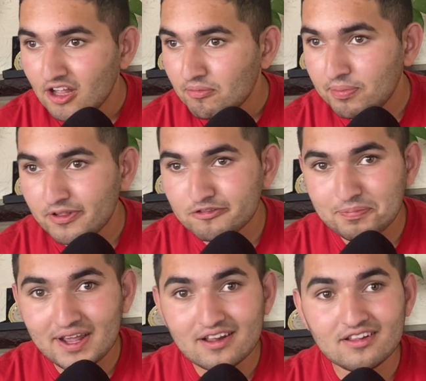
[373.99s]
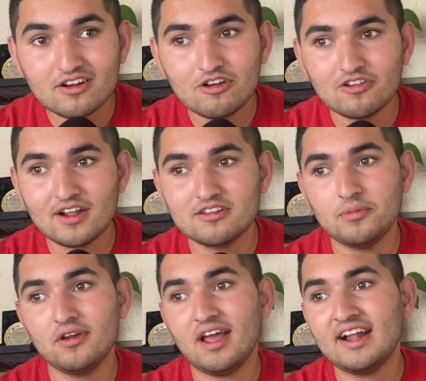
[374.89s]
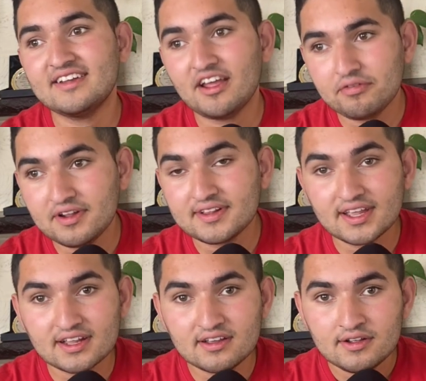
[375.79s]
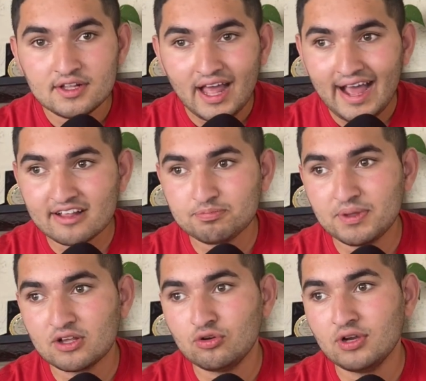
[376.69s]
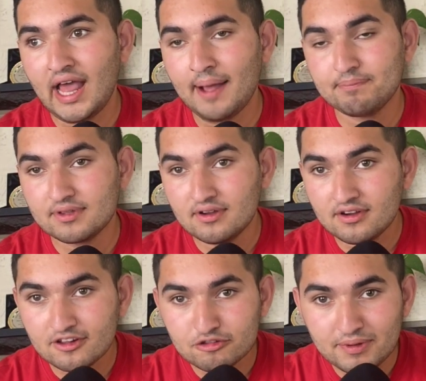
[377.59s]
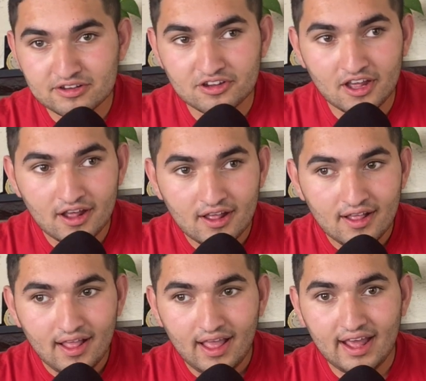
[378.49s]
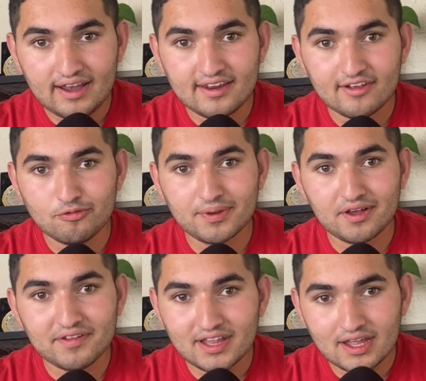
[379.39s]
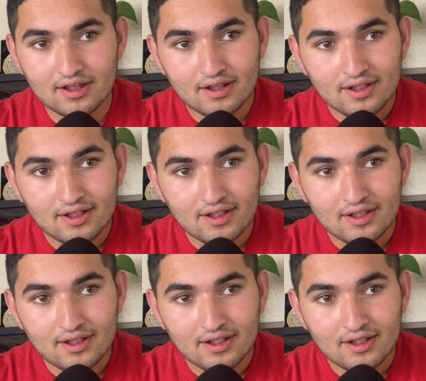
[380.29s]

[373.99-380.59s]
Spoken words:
But in Spain, under a coach like Simeone, I definitely think Aspi could absolutely smash it. And he'll be going there.